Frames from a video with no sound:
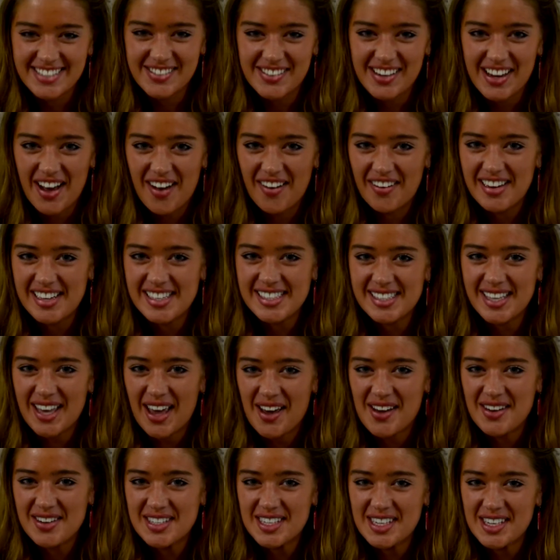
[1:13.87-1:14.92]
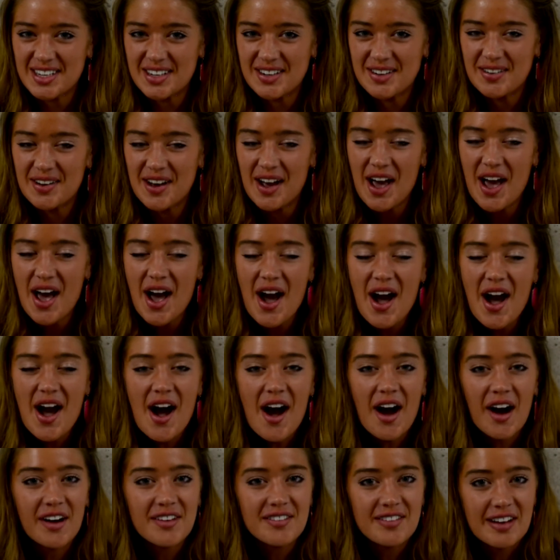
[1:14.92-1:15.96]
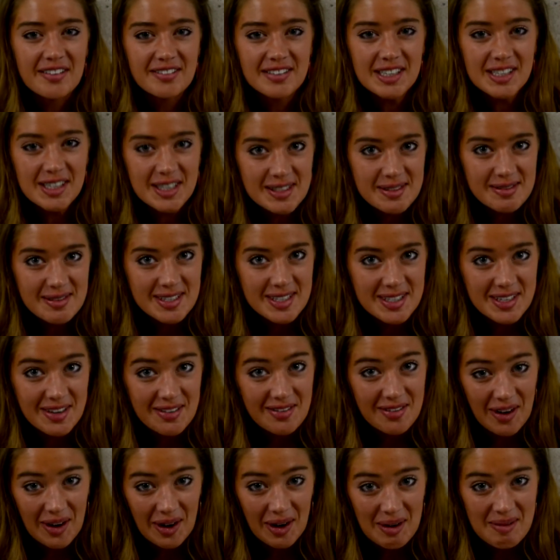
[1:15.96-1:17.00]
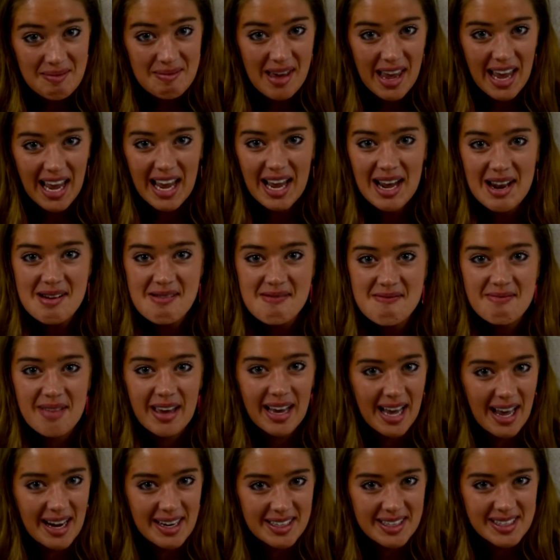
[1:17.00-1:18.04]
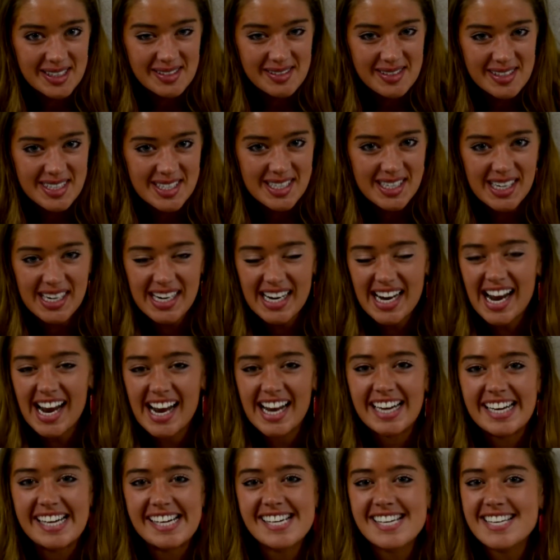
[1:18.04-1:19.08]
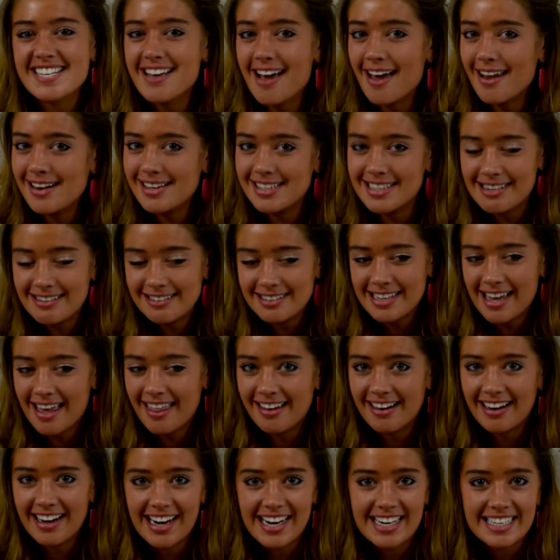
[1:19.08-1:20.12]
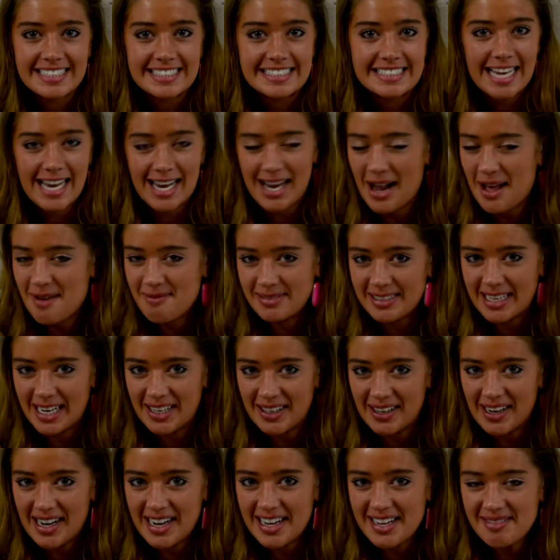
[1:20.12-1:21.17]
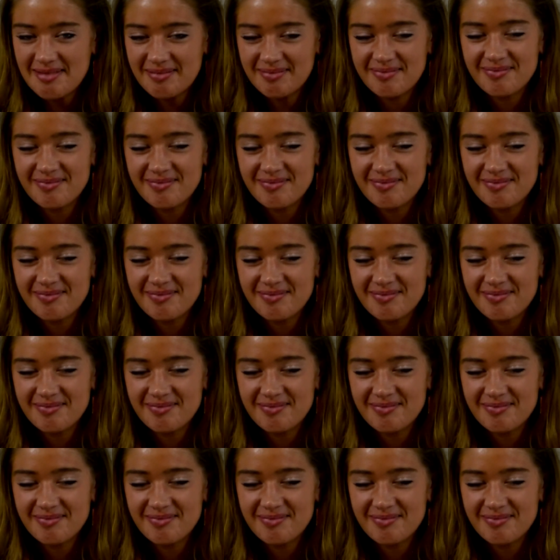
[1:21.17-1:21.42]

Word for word: We always go to our favorite Christmas tree farm and pick out a Christmas tree and cut it down together and take it home and decorate it.